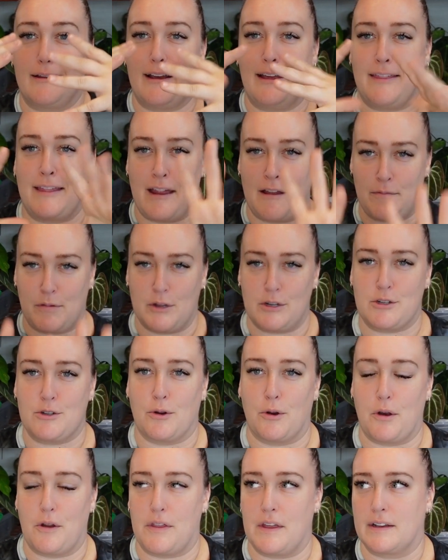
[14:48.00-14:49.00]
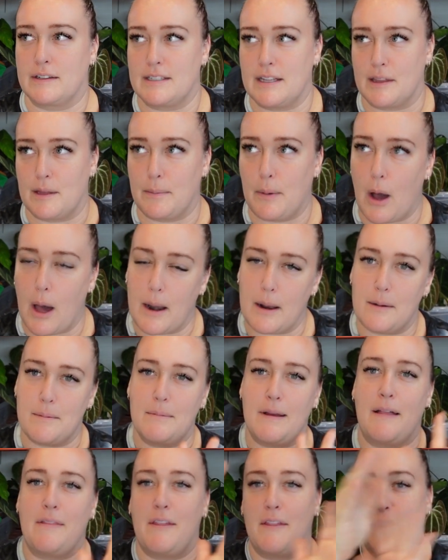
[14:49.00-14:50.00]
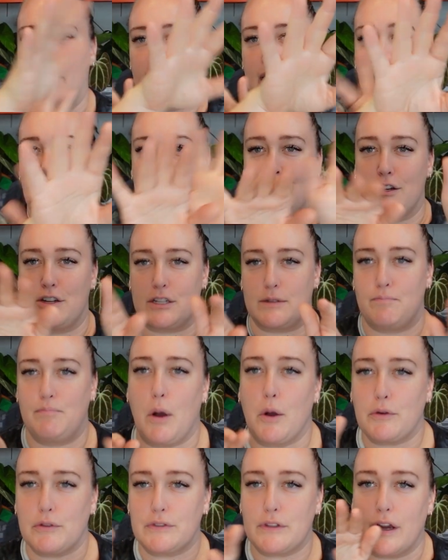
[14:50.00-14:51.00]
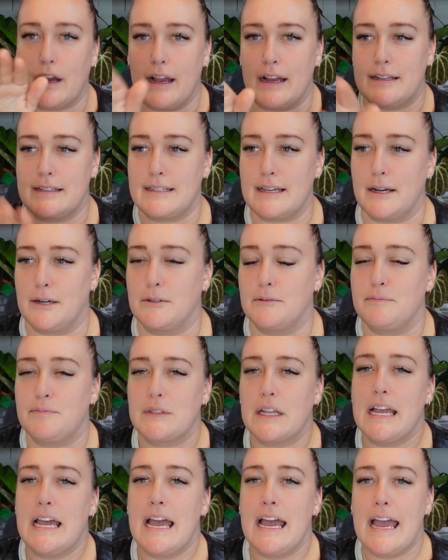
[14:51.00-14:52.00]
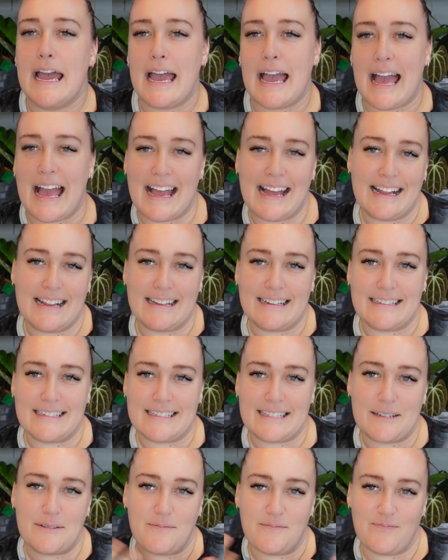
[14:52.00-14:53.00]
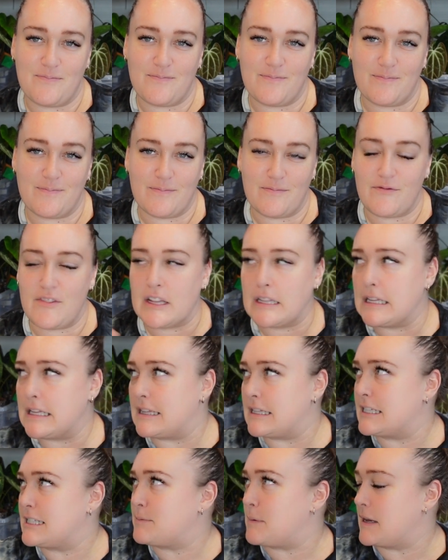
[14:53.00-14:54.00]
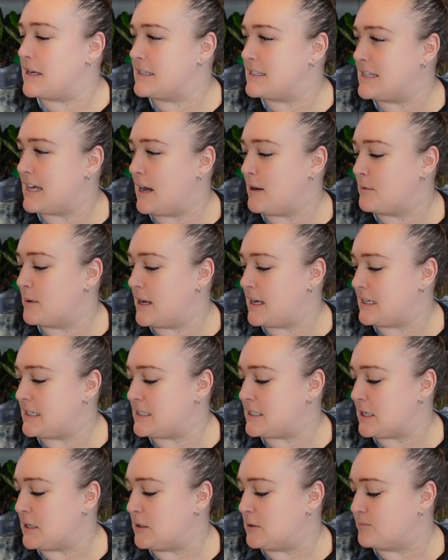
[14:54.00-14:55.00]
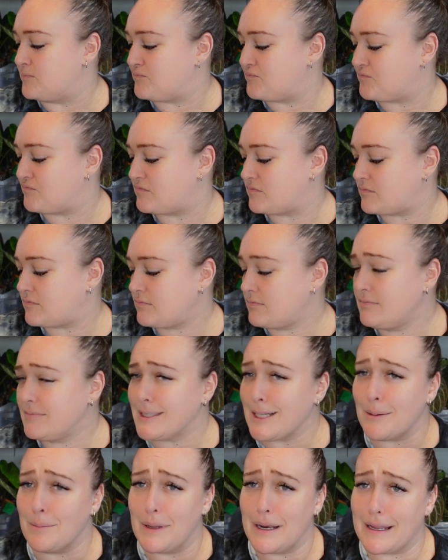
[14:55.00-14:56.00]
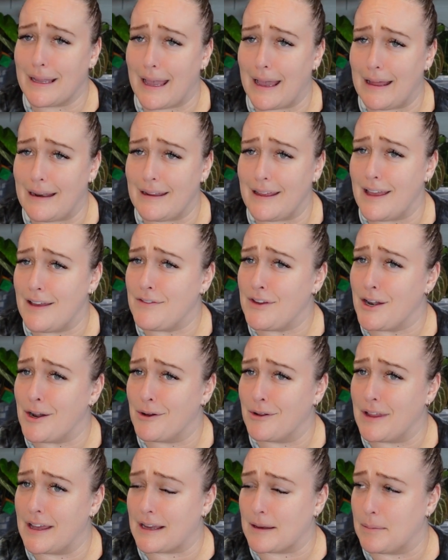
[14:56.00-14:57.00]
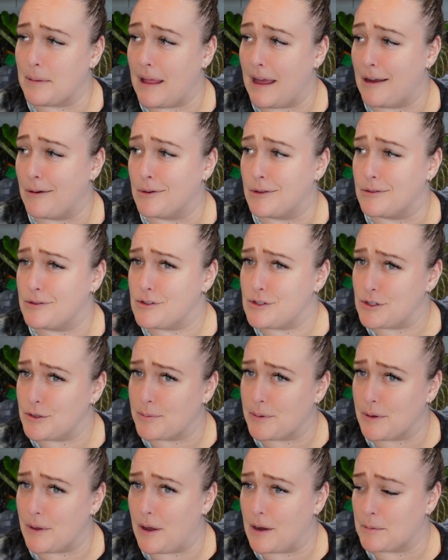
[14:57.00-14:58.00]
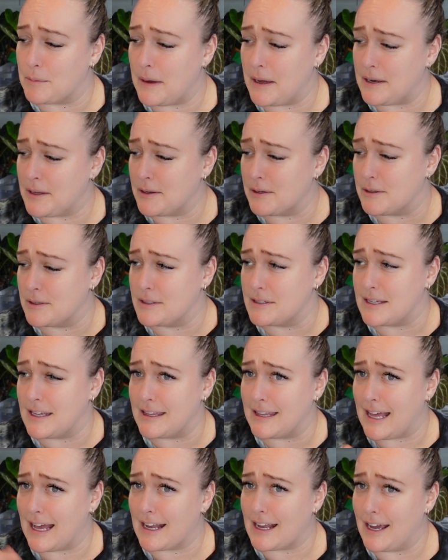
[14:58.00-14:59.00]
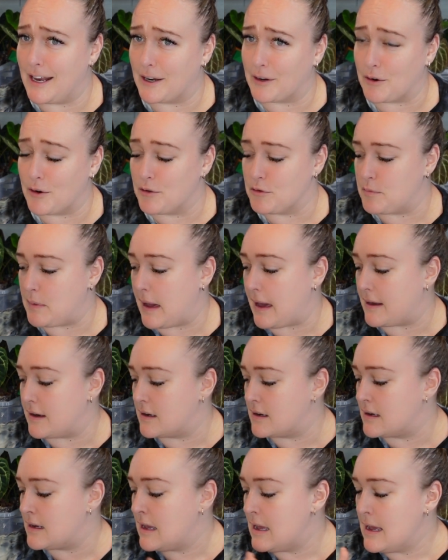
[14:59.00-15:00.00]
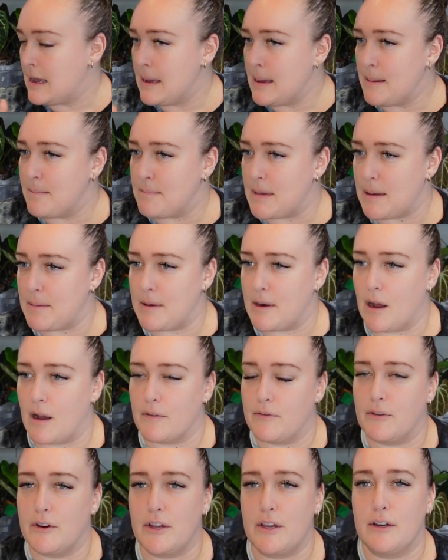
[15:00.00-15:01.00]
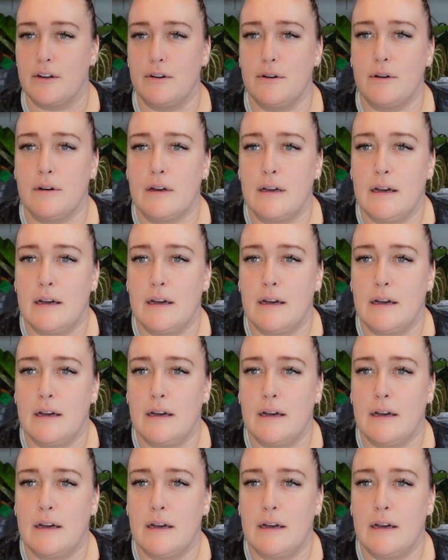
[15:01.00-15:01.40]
I put shorter things at the bottom, and then they kind of just poke their heads out and fill in the space that way. So But again, if you don't like a plant with super long petioles and that kind of growth pattern, maybe not for you.